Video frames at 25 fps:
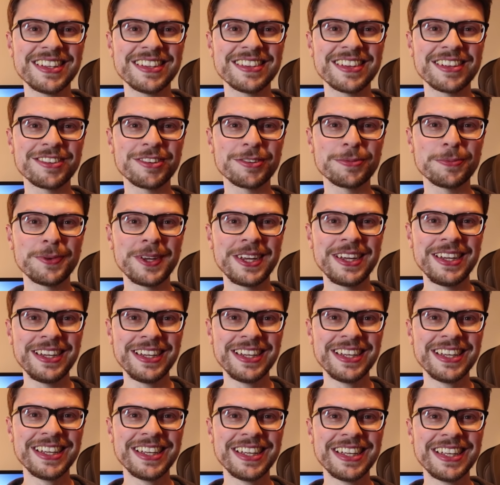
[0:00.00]
Is that just me?
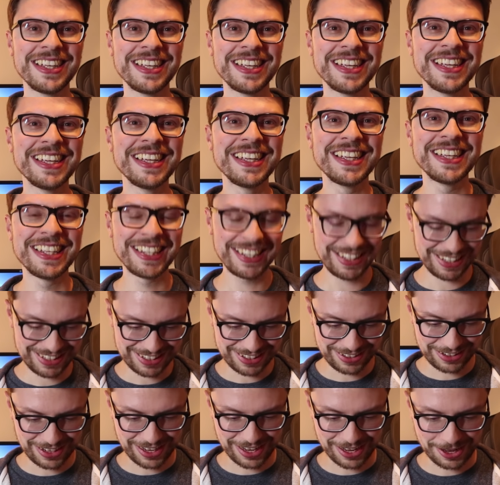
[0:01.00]

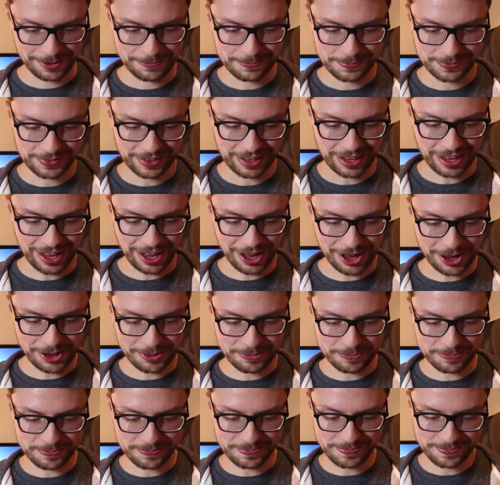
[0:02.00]

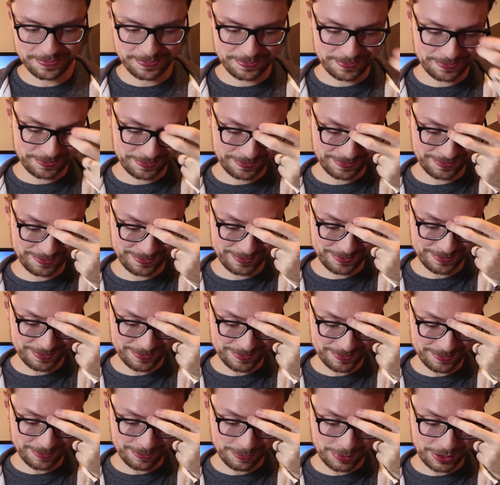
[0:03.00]
Okay.
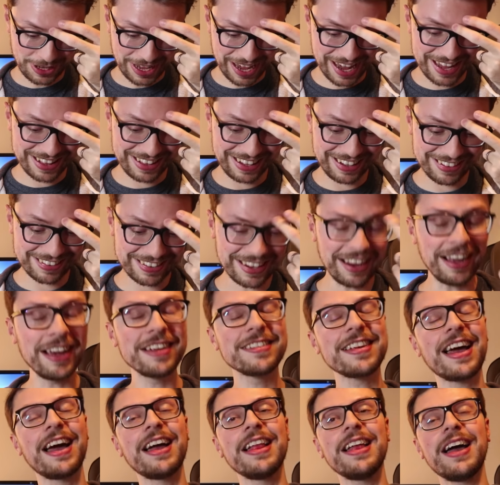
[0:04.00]
But yeah, these
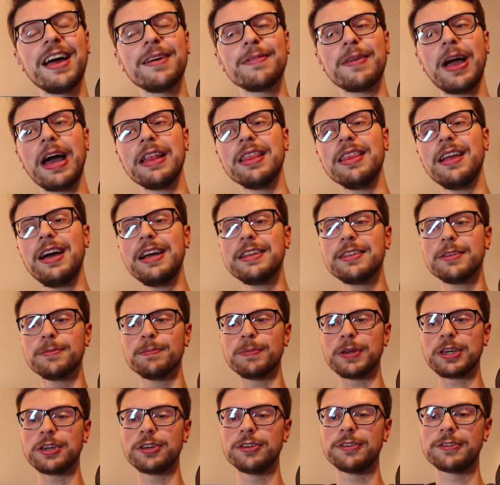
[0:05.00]
guys, I like
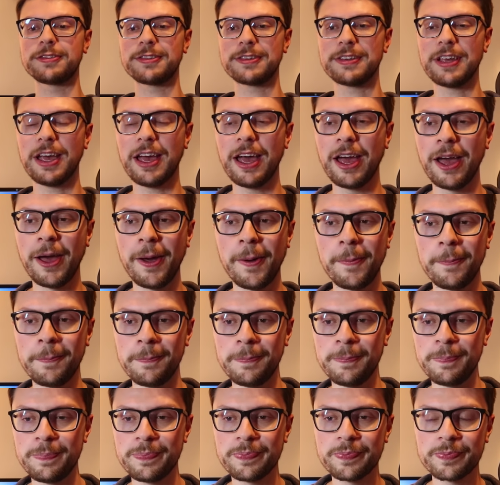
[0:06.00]
them because
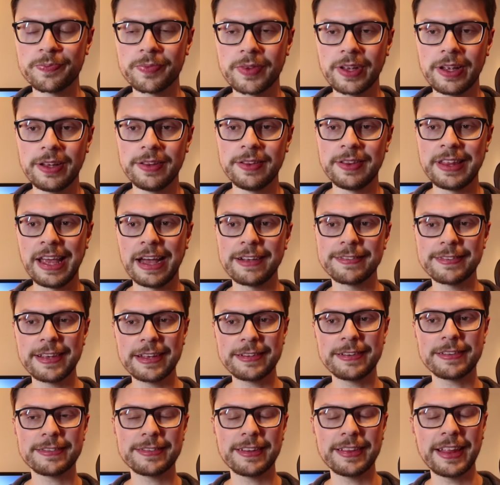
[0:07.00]
the
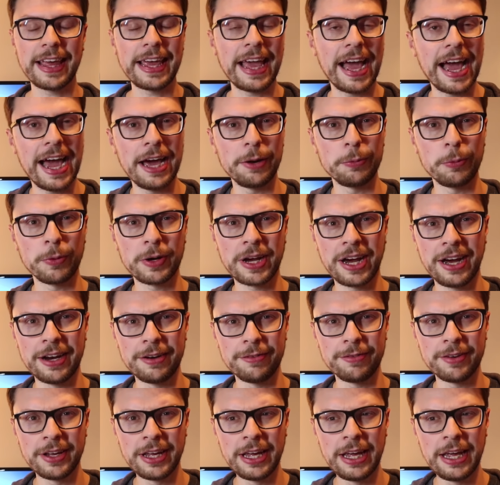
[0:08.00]
aesthetics that they had were kind
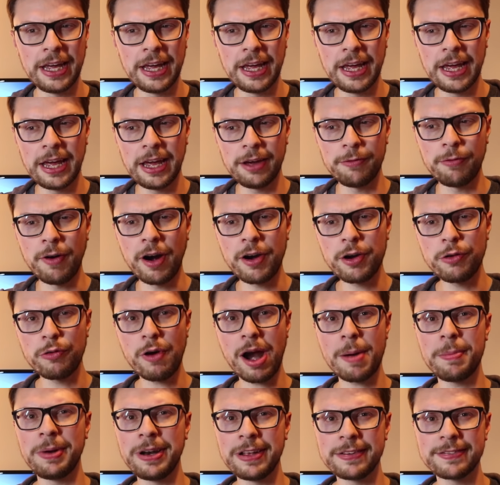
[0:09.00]
of very
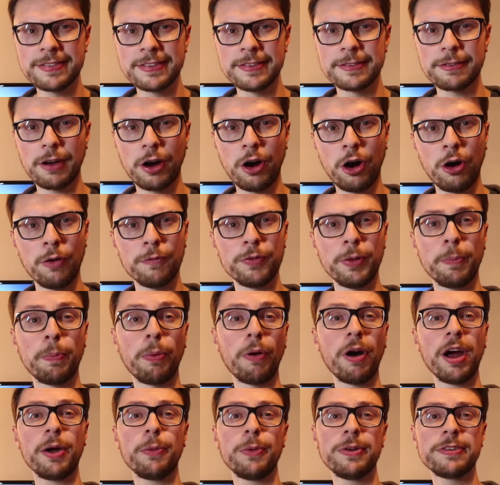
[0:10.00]
reminiscent of the
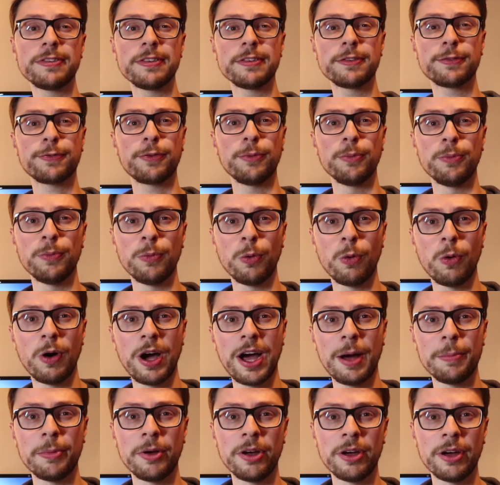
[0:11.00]
Bright Wizards from
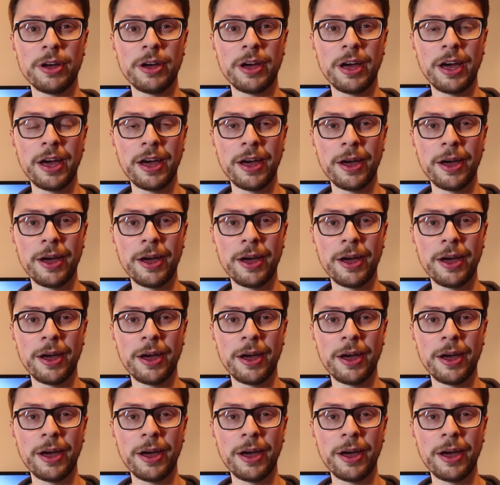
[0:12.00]
Warhammer